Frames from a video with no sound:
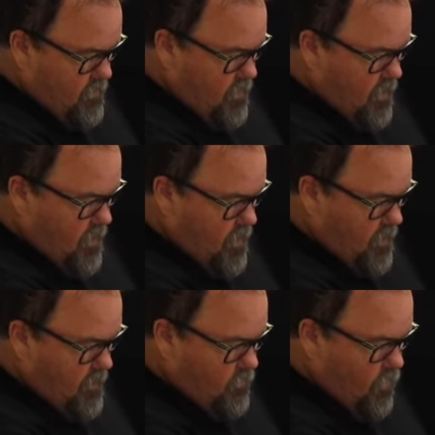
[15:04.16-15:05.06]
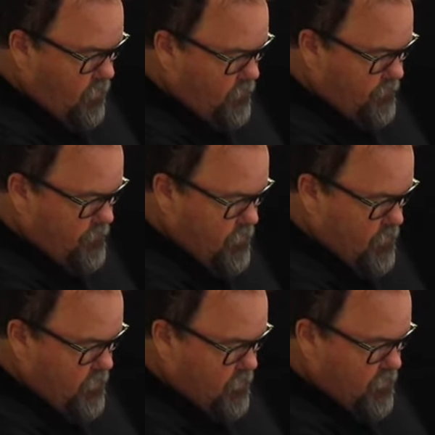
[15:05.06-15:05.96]
well,
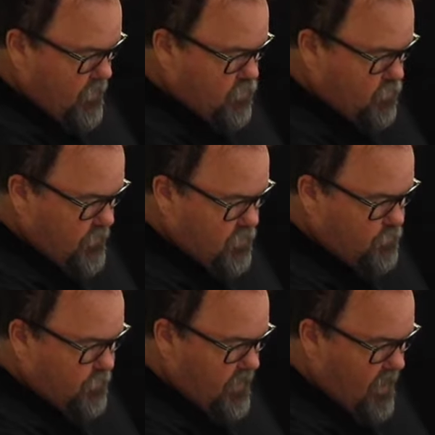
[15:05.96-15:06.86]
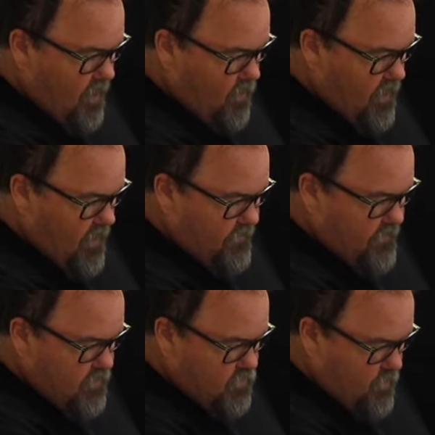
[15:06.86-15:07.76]
these will be split out, and
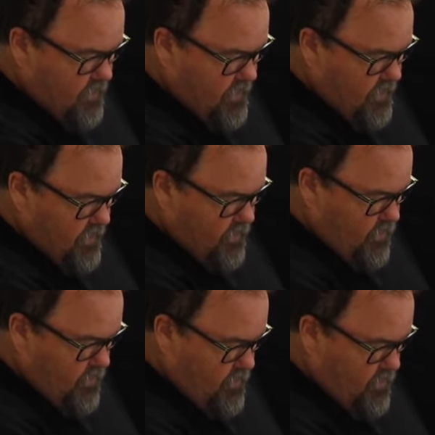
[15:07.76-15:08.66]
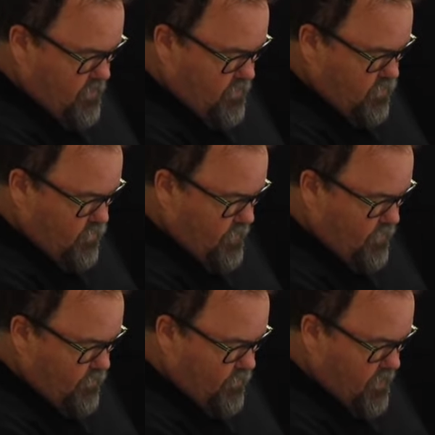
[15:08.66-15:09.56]
this one here you
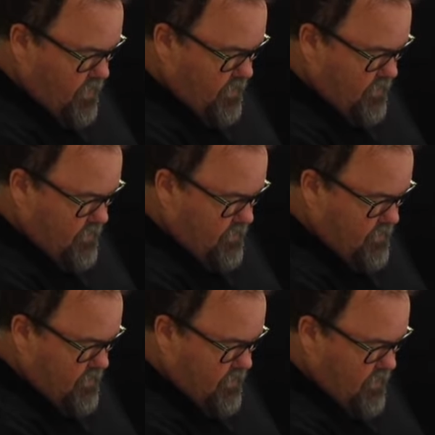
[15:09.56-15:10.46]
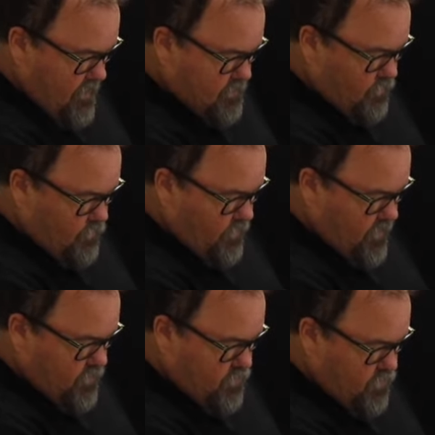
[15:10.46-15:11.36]
can run as a
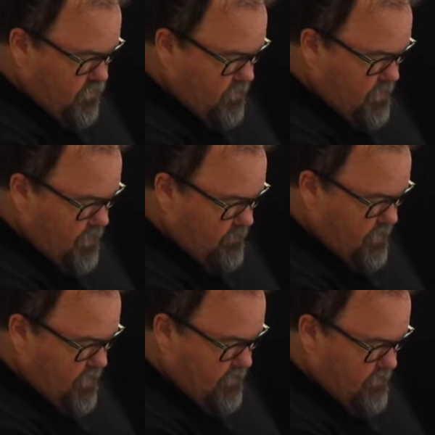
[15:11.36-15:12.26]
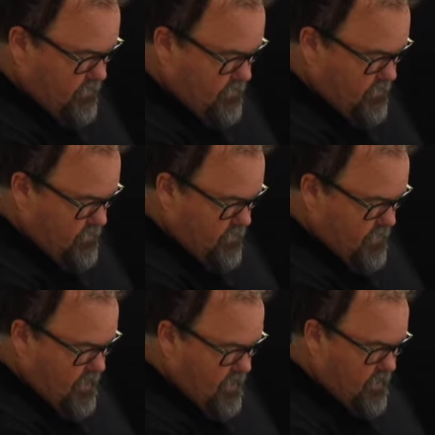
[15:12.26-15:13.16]
reach campaign.
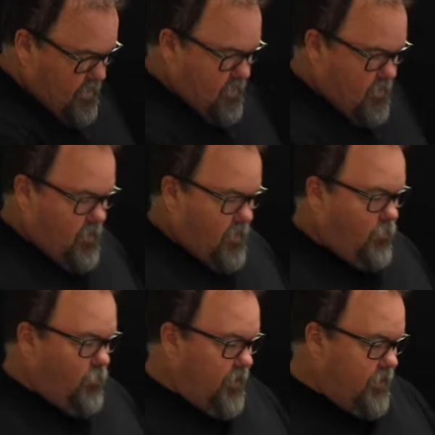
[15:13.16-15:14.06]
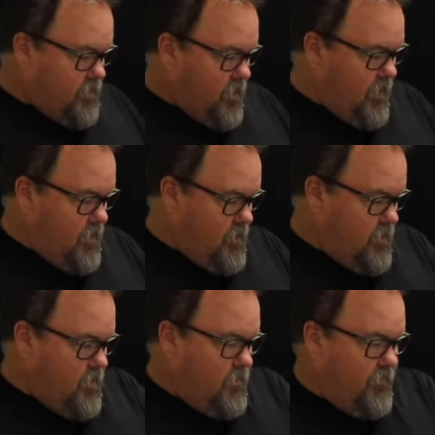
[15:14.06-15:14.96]
Okay, and the reason
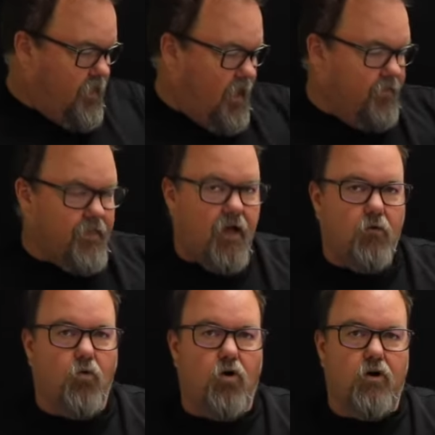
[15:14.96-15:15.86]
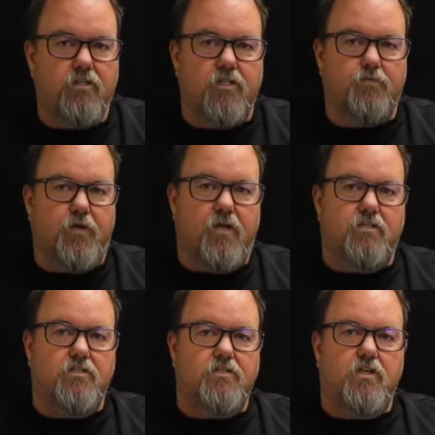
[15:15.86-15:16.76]
that that works is
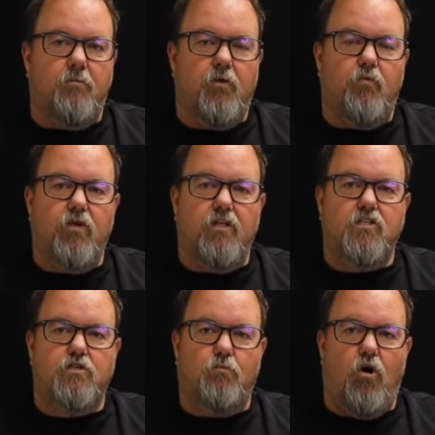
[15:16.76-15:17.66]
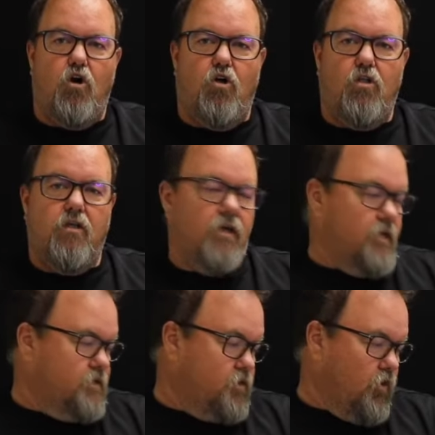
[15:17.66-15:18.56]
because this is going to be really small,
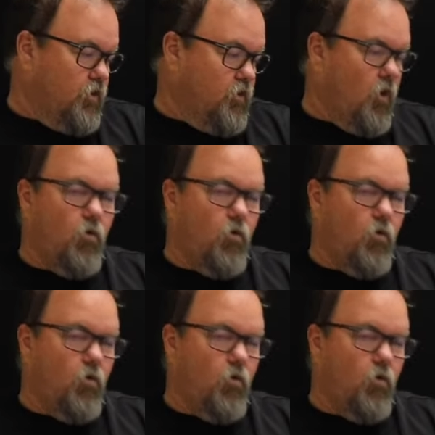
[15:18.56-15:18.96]
and so you're